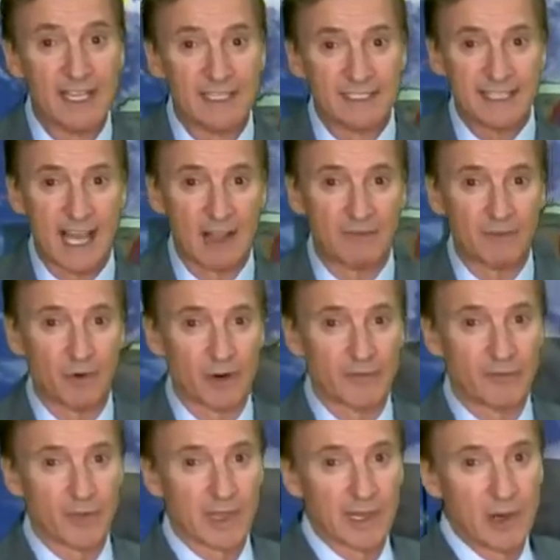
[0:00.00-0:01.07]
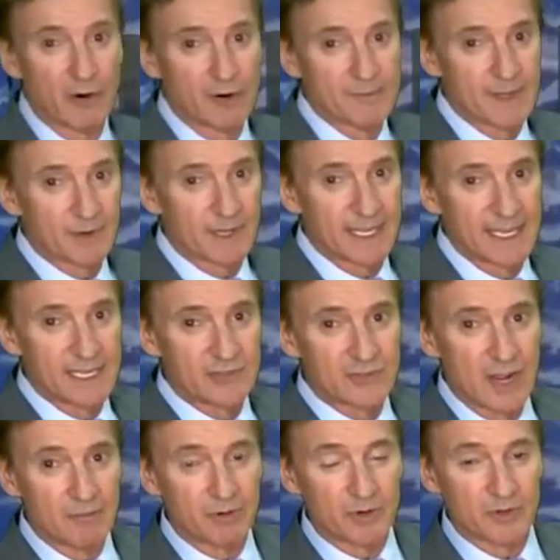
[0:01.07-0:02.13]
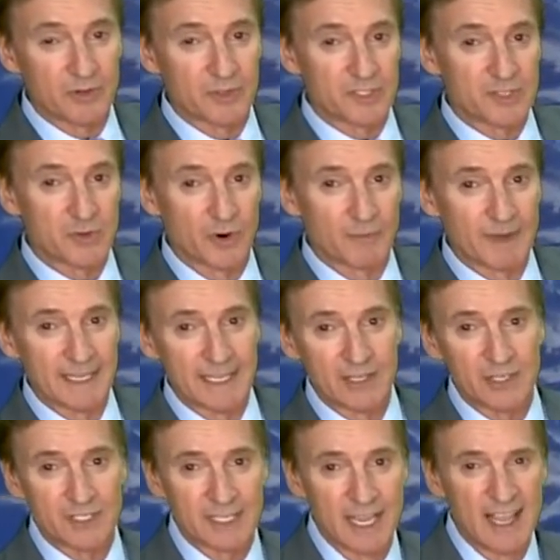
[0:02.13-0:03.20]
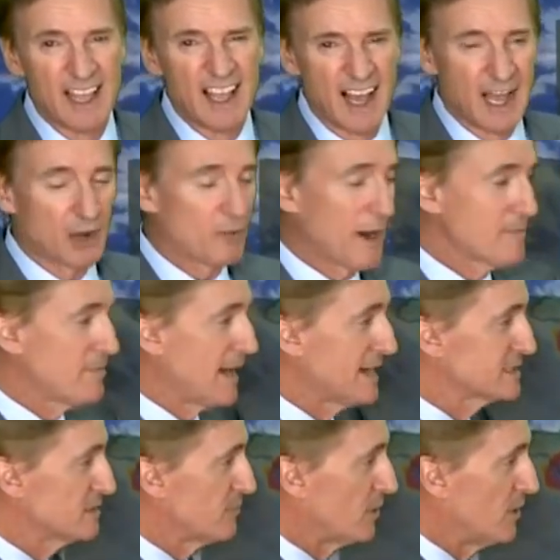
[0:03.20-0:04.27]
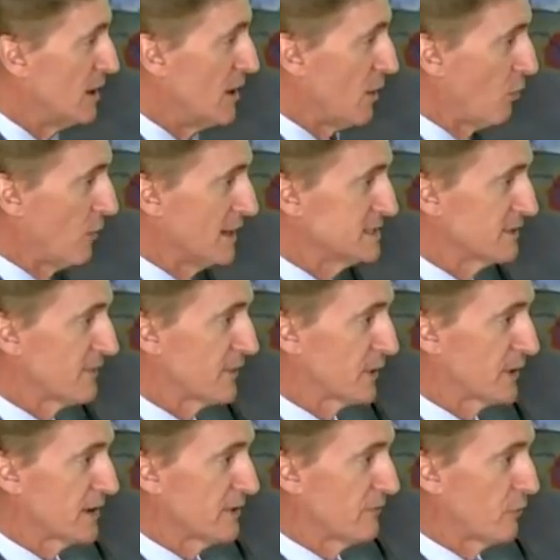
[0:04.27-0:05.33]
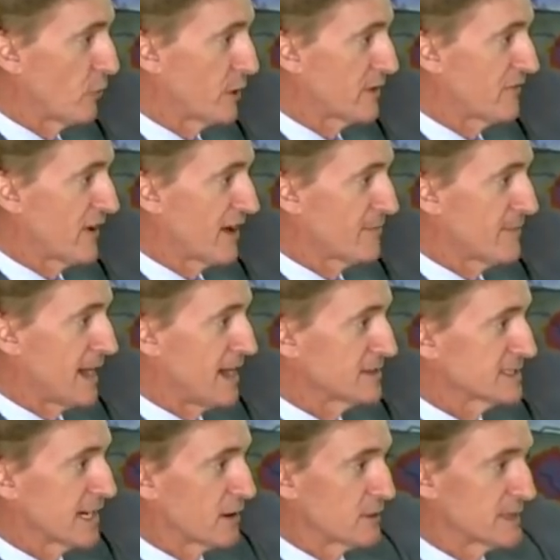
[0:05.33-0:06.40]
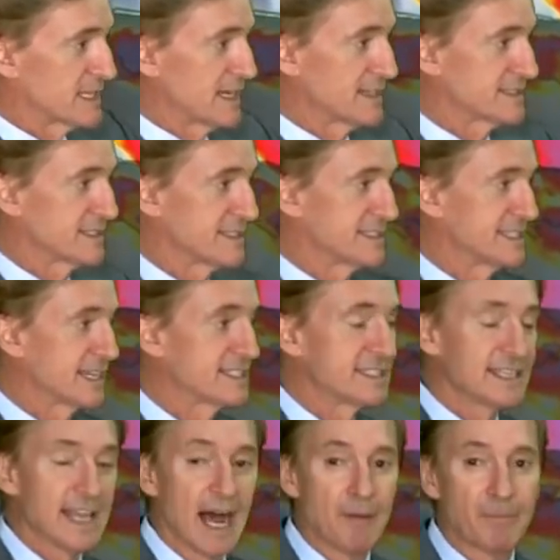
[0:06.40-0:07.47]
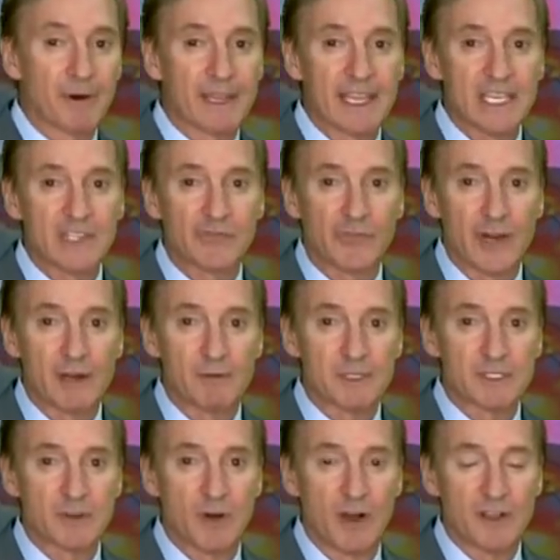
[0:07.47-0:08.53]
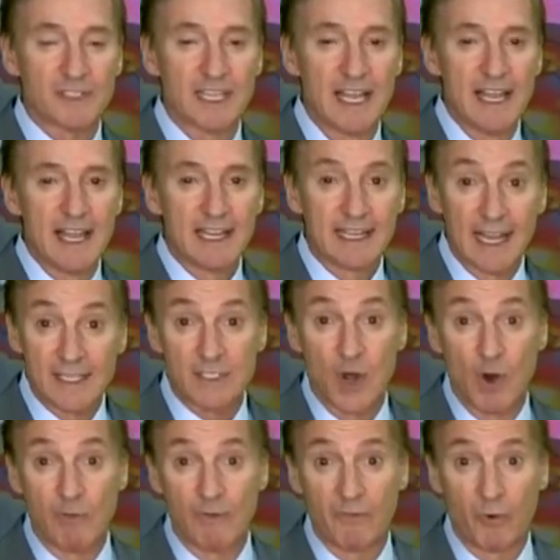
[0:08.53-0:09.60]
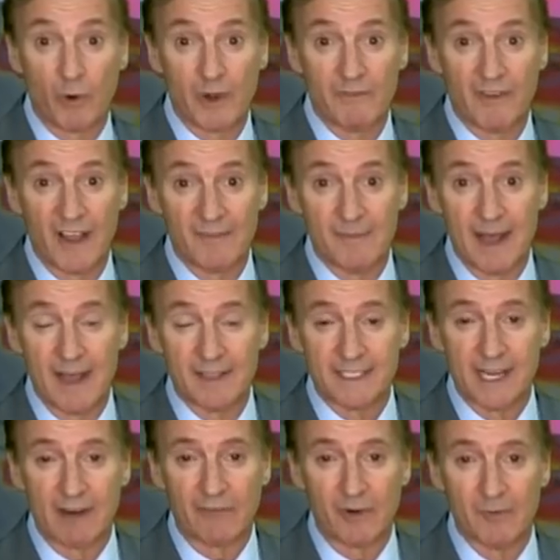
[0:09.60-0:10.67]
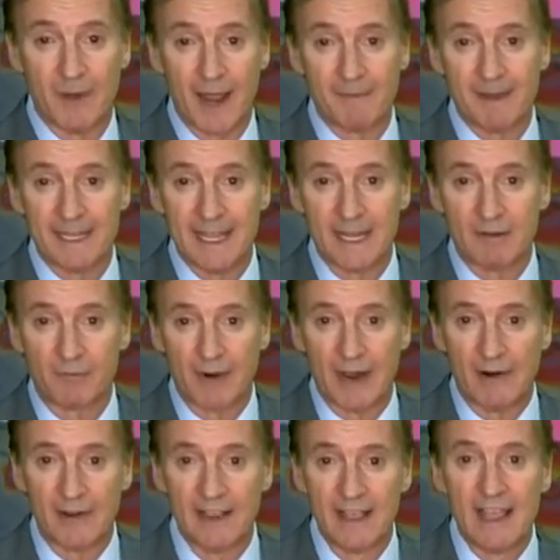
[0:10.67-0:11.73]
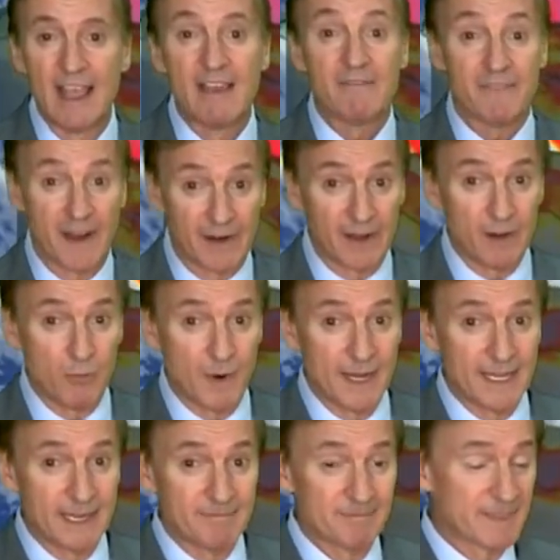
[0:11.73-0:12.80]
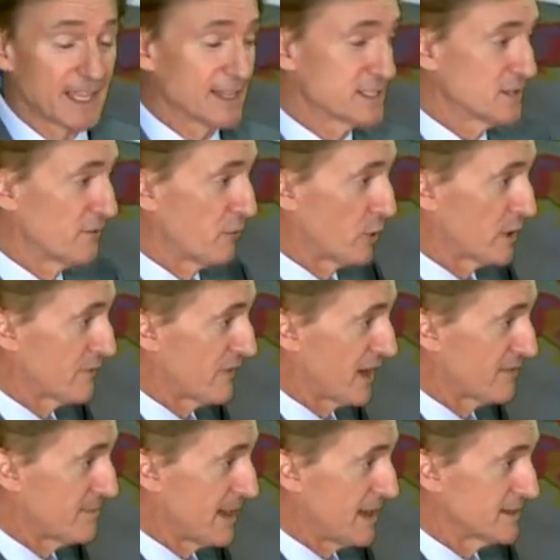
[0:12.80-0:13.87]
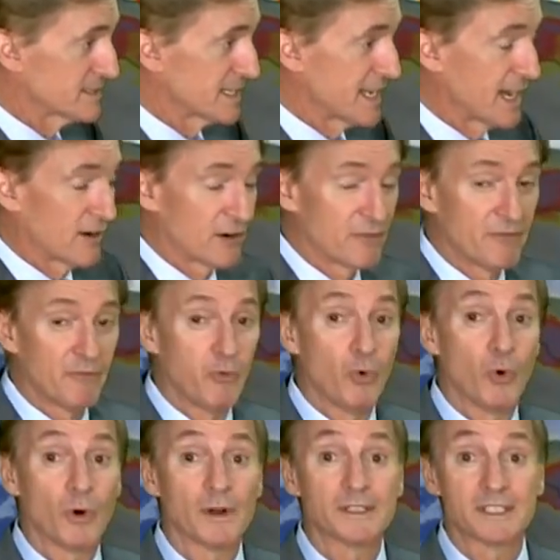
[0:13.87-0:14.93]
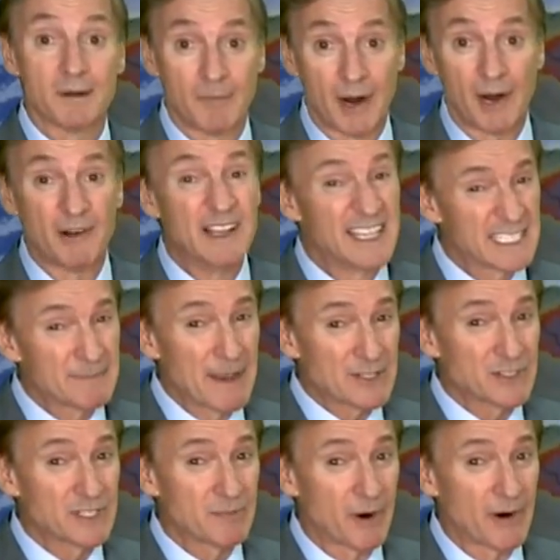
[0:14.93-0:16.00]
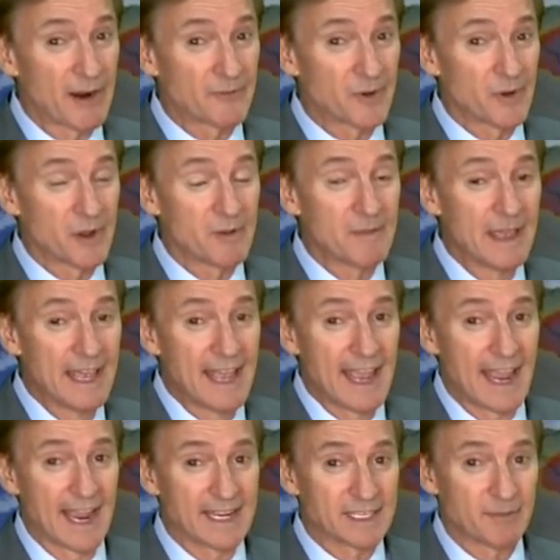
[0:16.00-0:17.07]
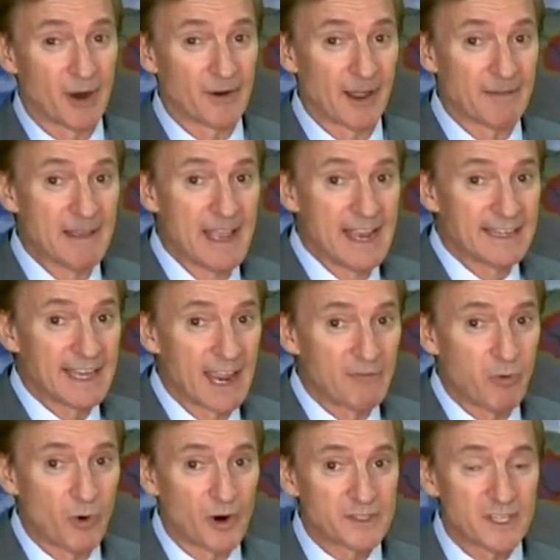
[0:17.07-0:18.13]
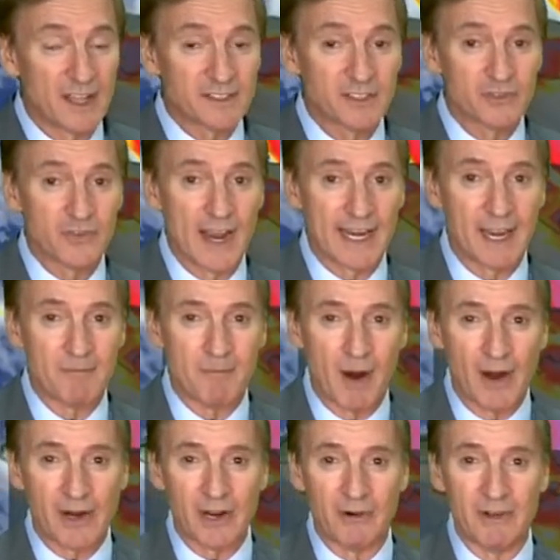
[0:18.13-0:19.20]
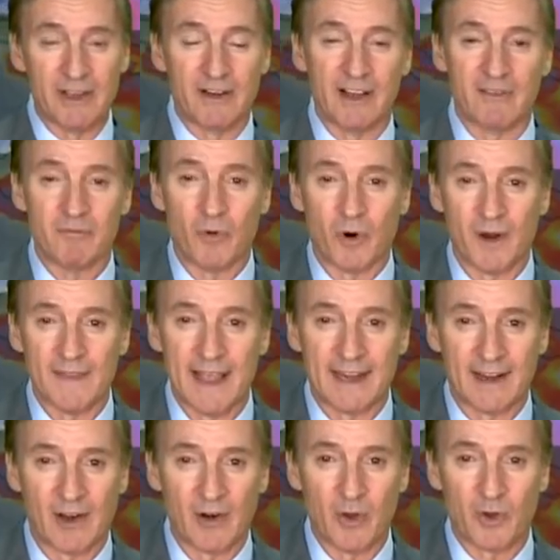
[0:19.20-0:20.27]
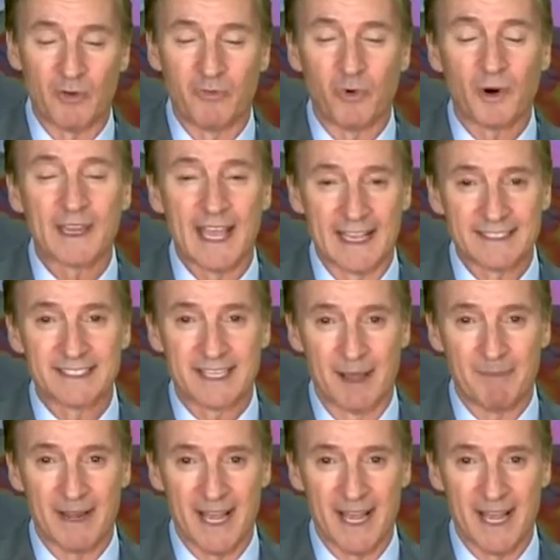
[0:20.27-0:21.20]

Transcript: South Florida. For the lower middle keys, tropical storm conditions uh, quite possible. Winds of 30 to 45 miles an hour with gusts 60. Upper keys, frequent squalls, gusts over 45 miles an hour for Miami Dade and Broward. Fairly windy, gusts of 45 miles an hour for tomorrow, especially tomorrow afternoon and tomorrow night. Dave Warren's also tracking Marco. He'll have more on that in our local forecast coming